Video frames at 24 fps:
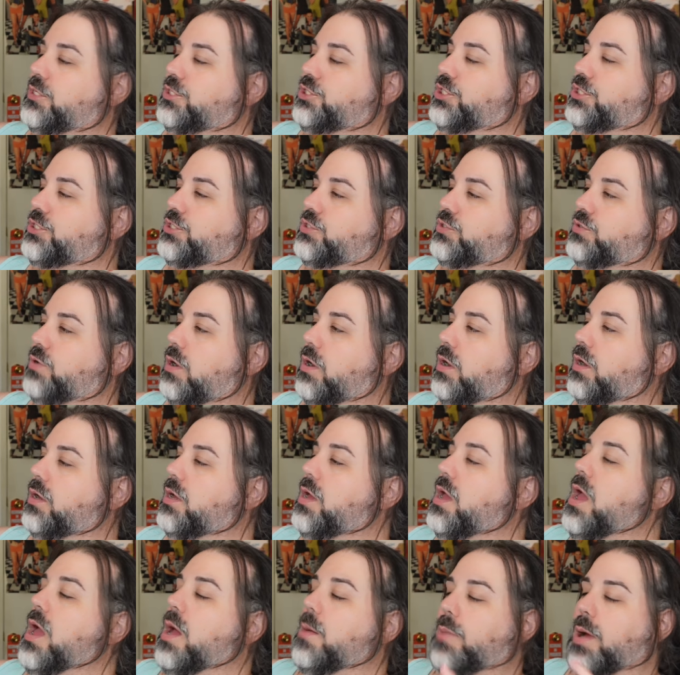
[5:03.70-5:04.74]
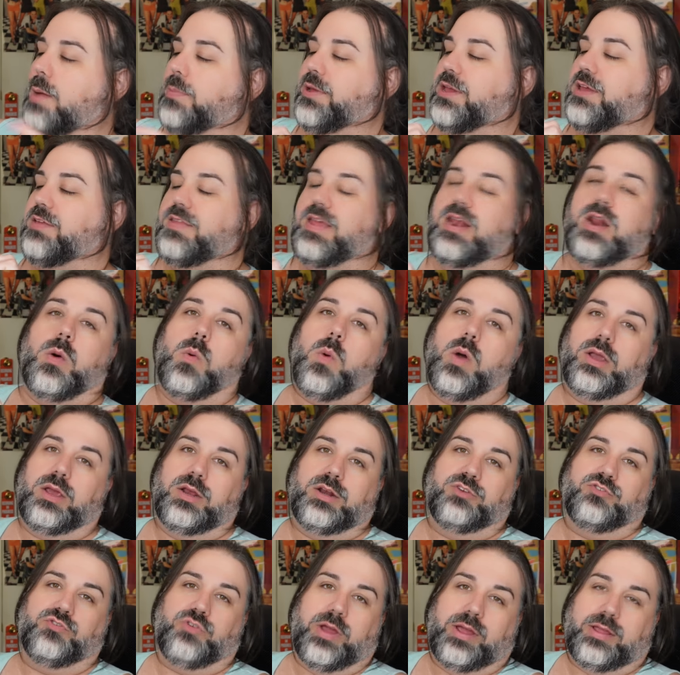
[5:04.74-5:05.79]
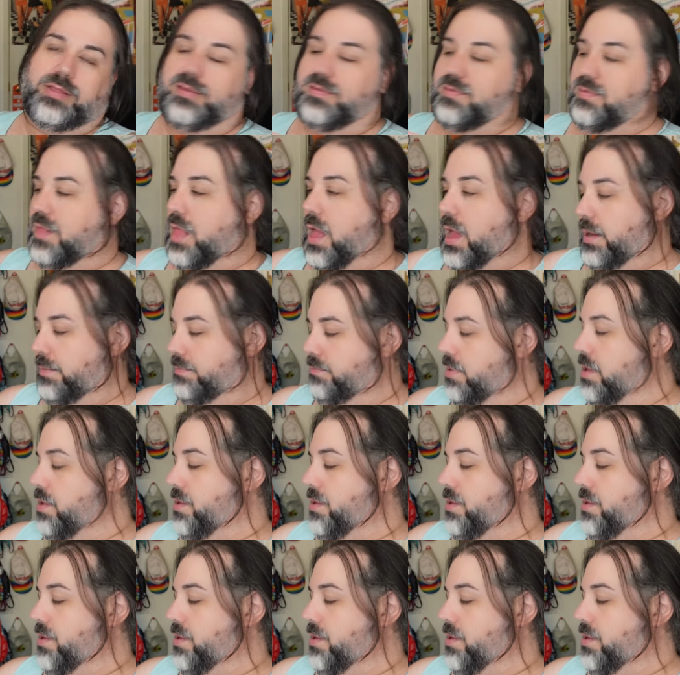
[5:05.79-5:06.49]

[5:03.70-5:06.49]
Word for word: legit straw. Probably because they don't want you to drink the slime.